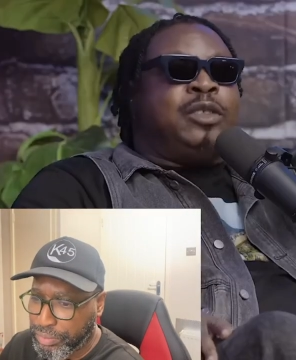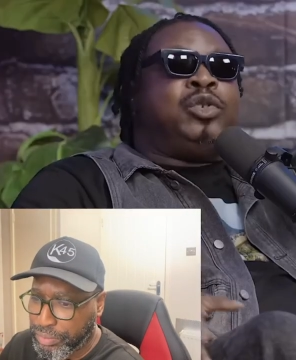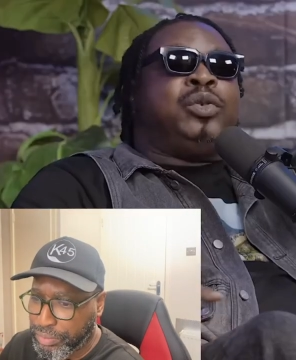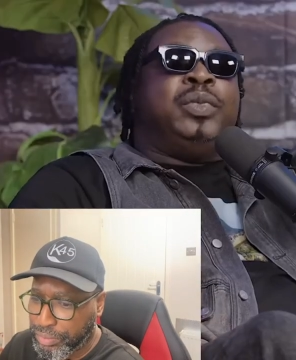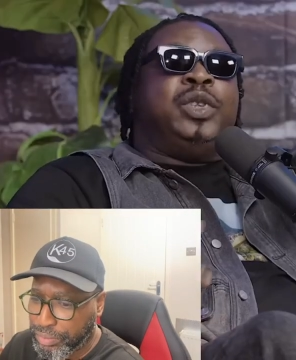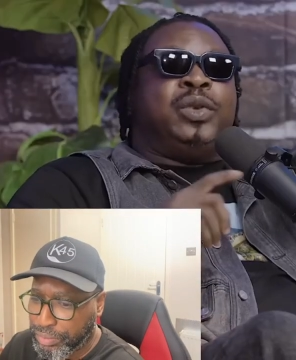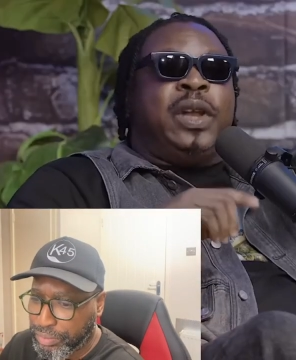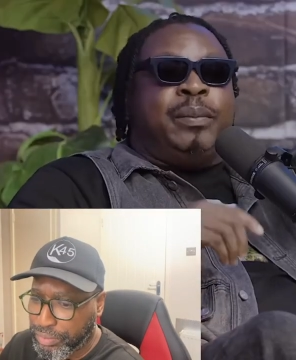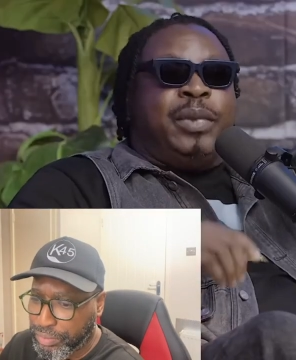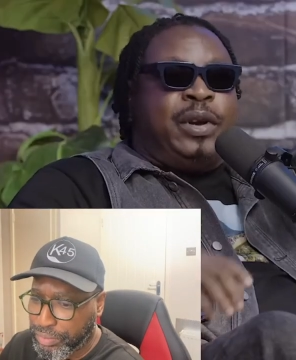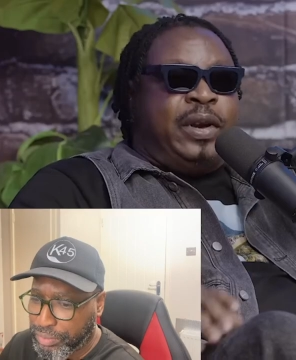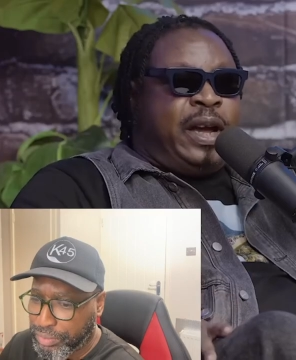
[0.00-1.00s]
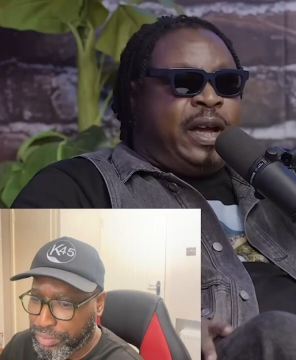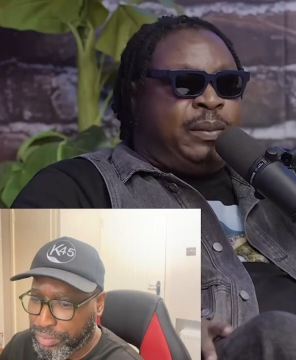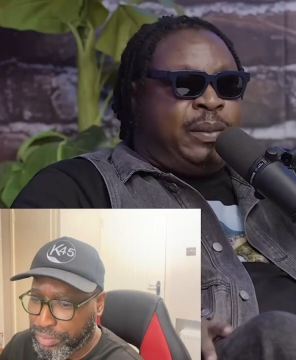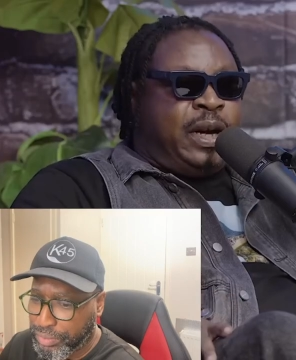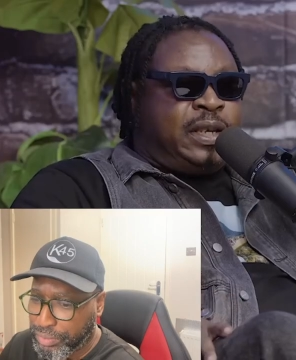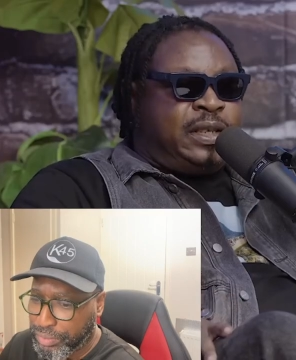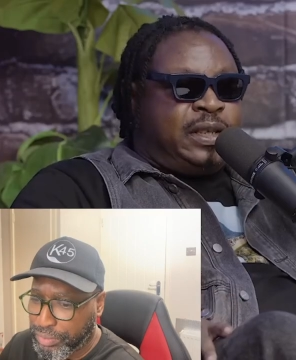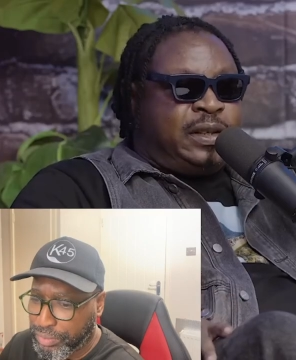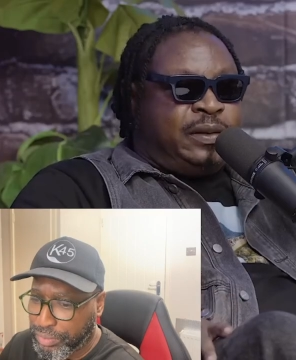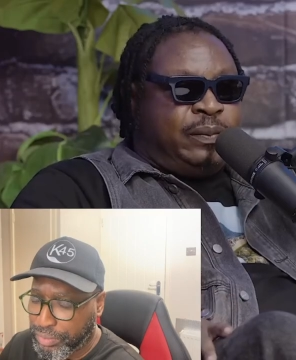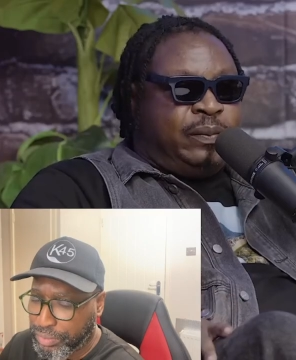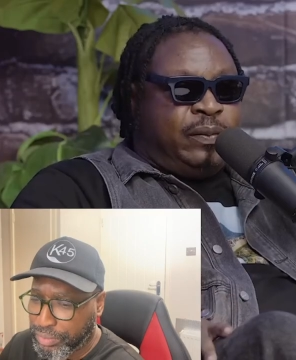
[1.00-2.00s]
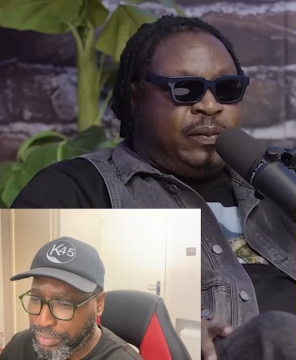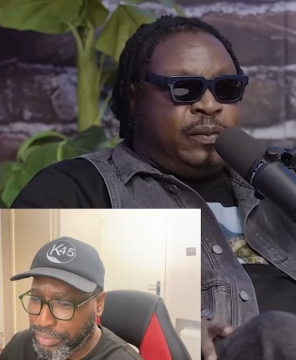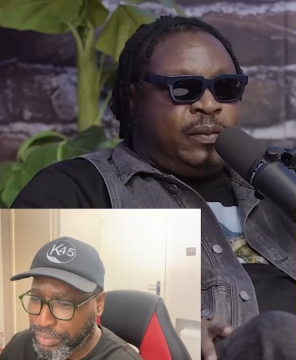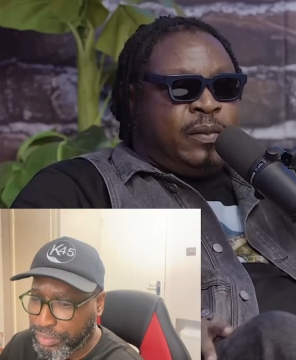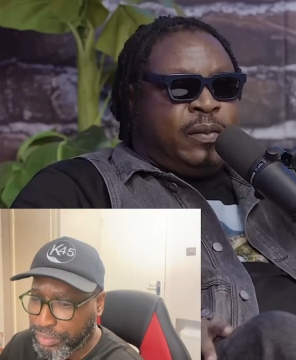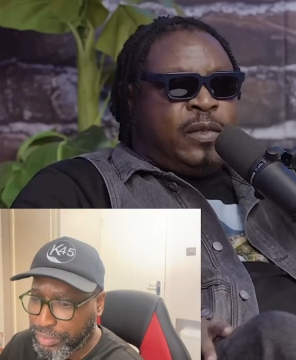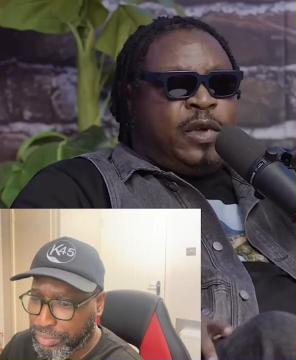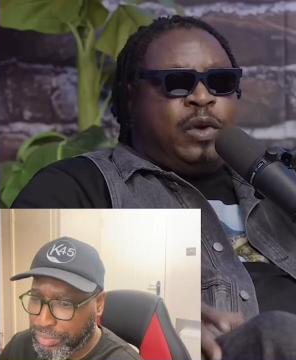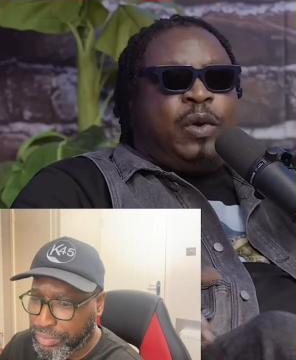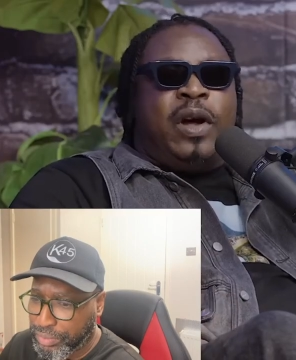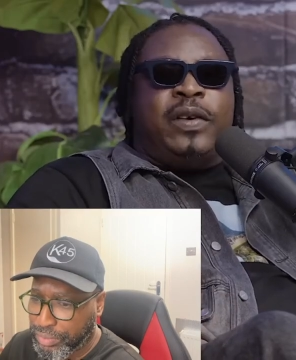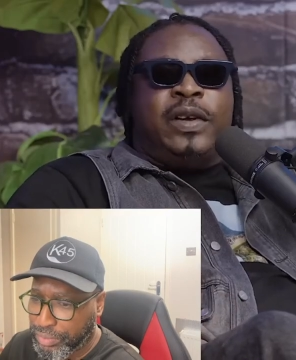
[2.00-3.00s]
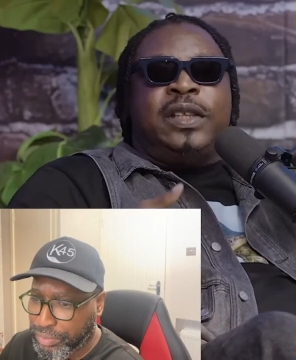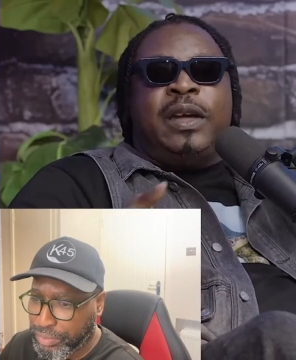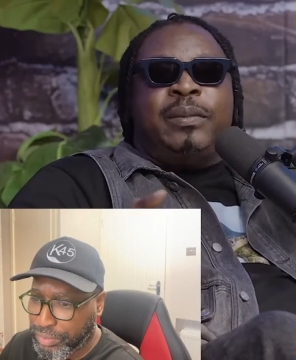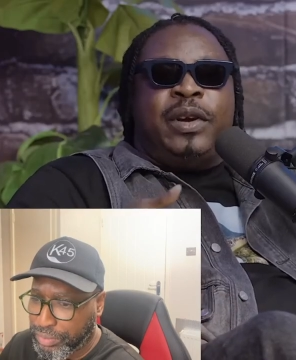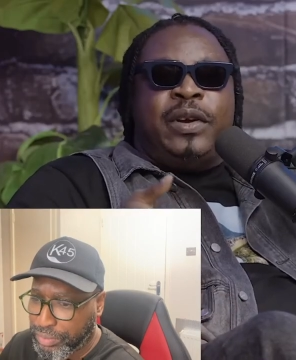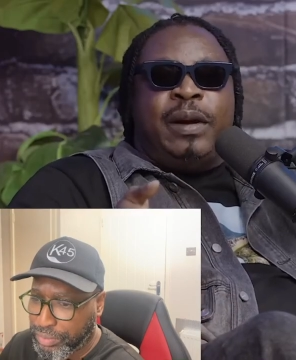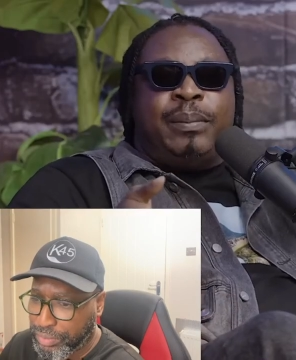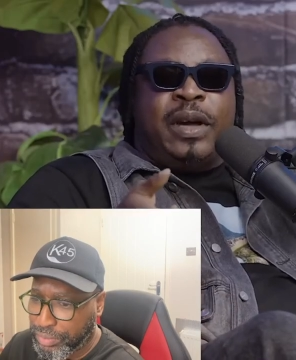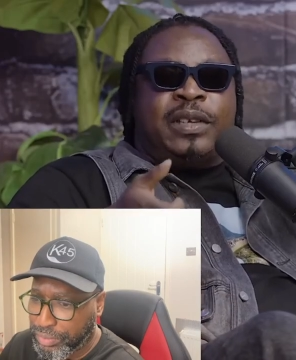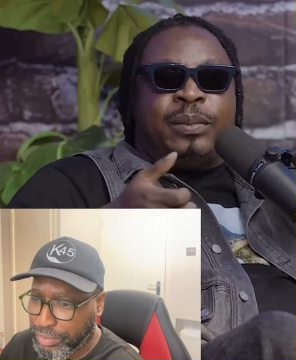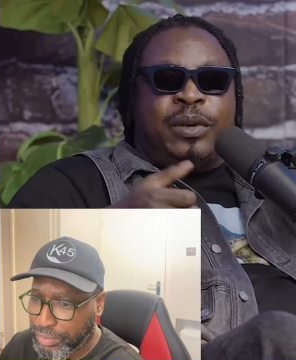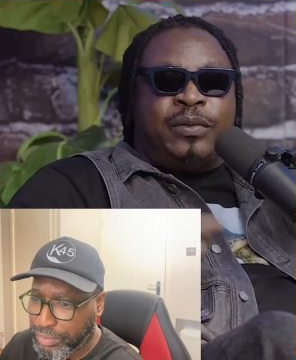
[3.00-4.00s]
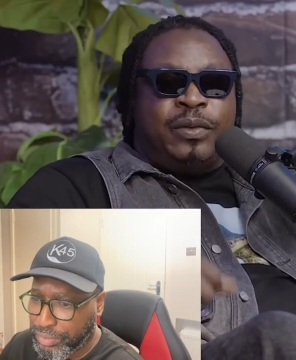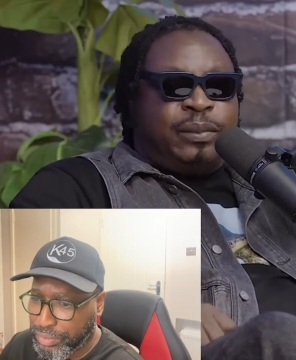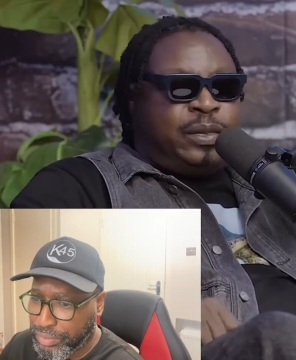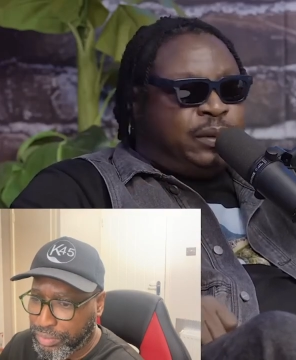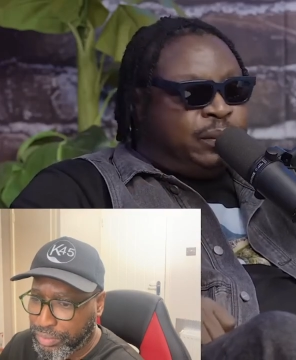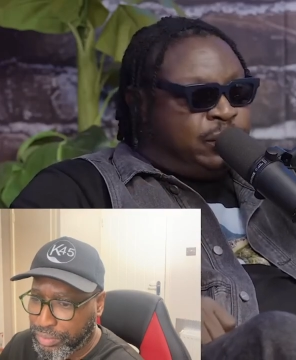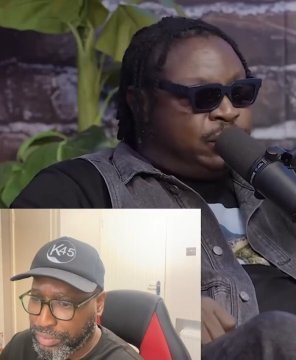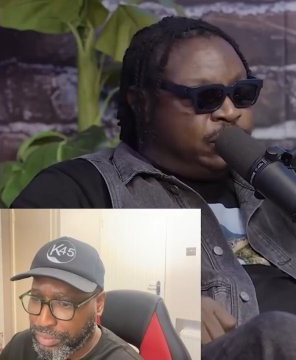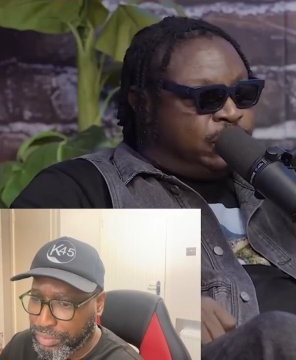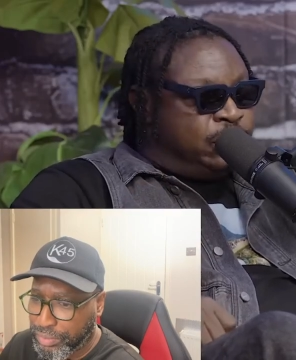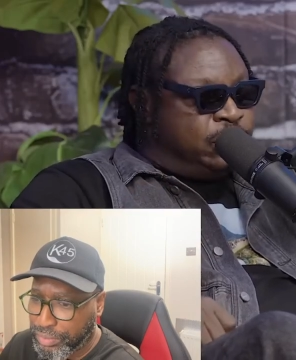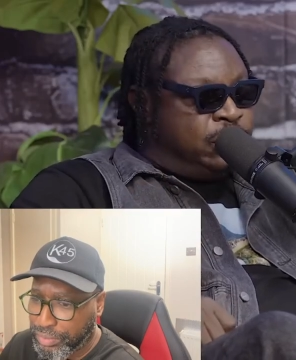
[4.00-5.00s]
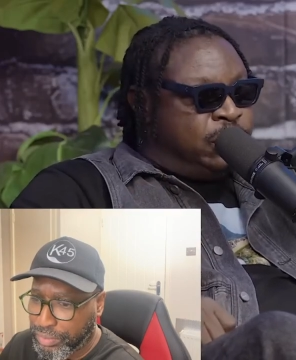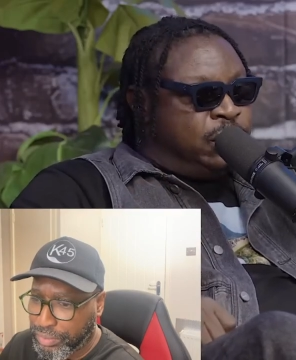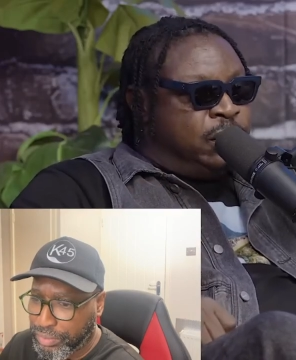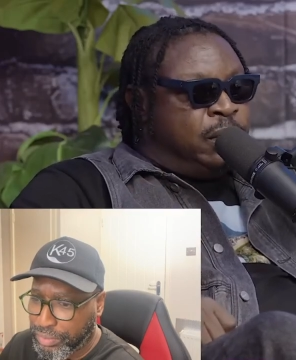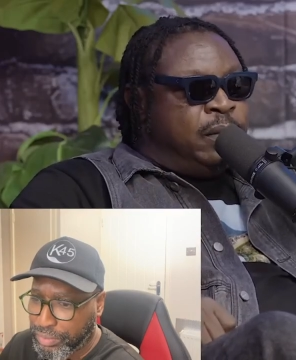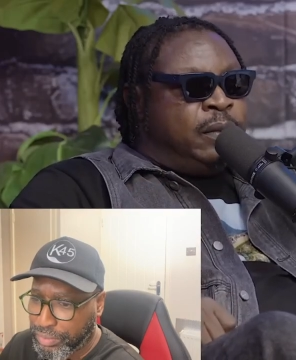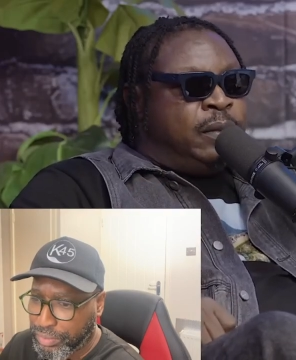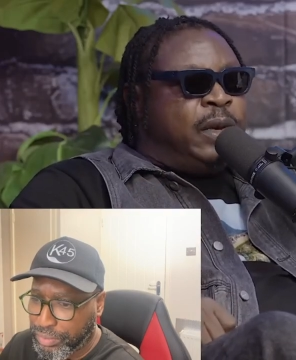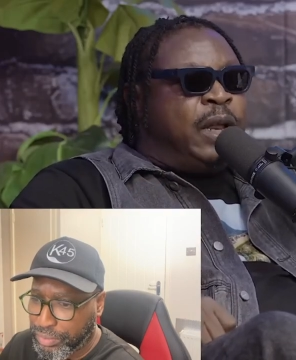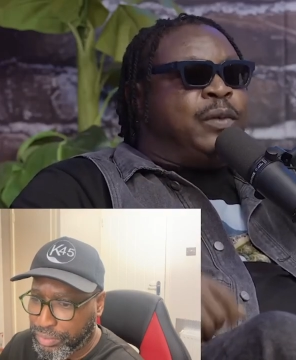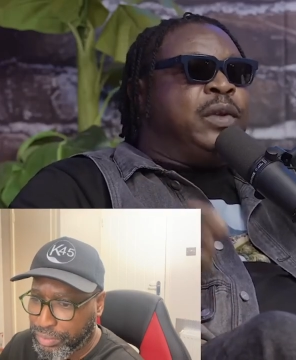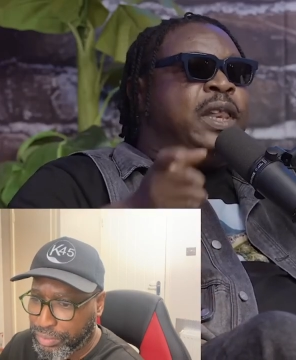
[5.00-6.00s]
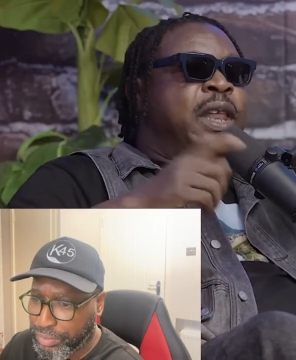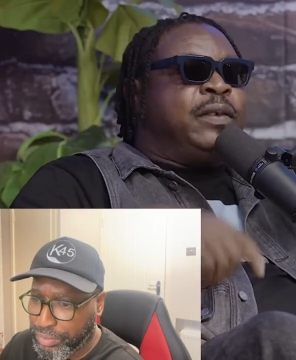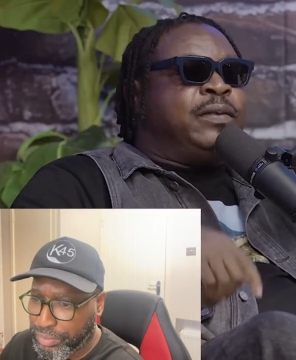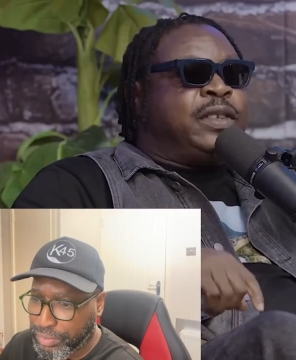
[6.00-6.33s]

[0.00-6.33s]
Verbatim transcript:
Speaker 1: The guy took me to Liberia embassy to go arrange Liberia passport for me. Oh. Then we